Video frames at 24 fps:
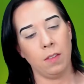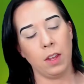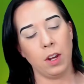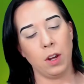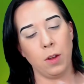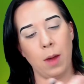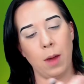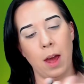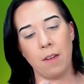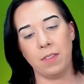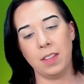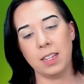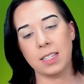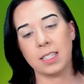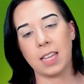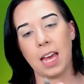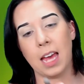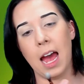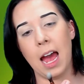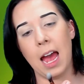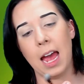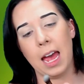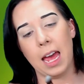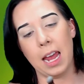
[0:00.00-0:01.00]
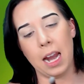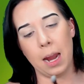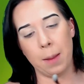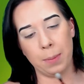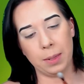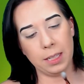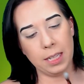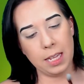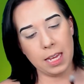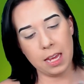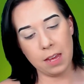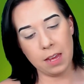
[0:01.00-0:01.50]
you have this guy, and I
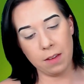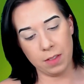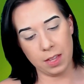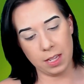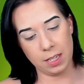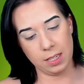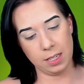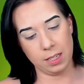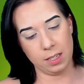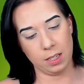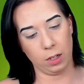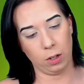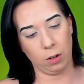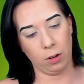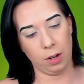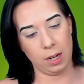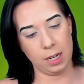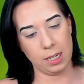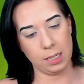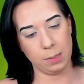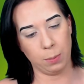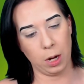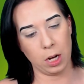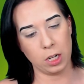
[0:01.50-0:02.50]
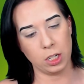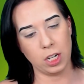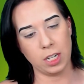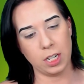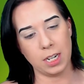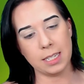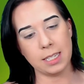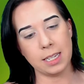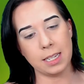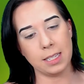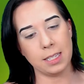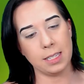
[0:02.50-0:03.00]
believe this is a crease brush. It
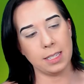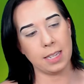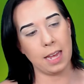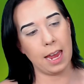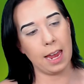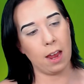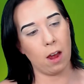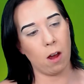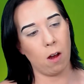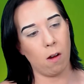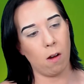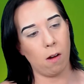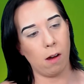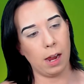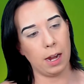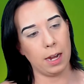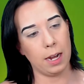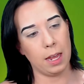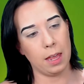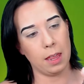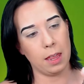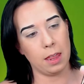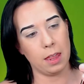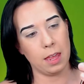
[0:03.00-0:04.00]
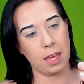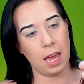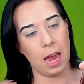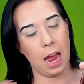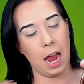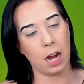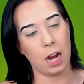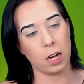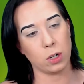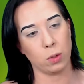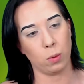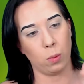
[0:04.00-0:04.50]
doesn't say on the
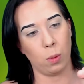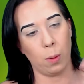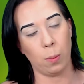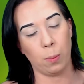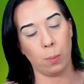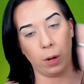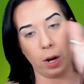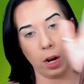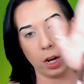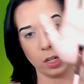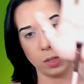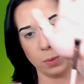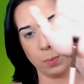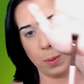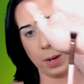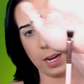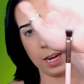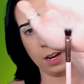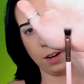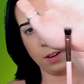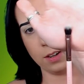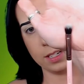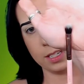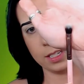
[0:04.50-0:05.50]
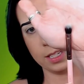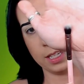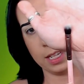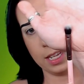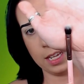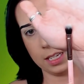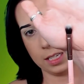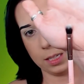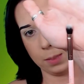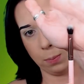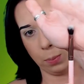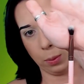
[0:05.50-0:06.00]
actual brush, but here's
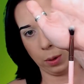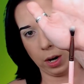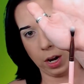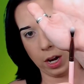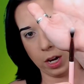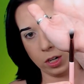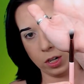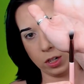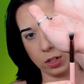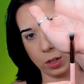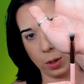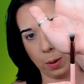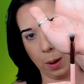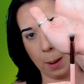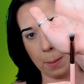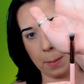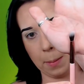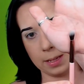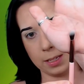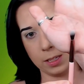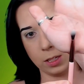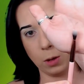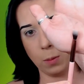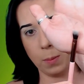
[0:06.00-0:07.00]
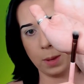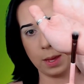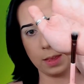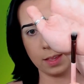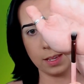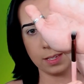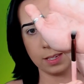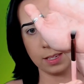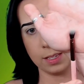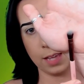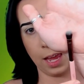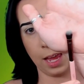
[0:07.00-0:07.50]
this brush. So I'm assuming
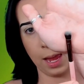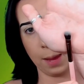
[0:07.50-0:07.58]
this is a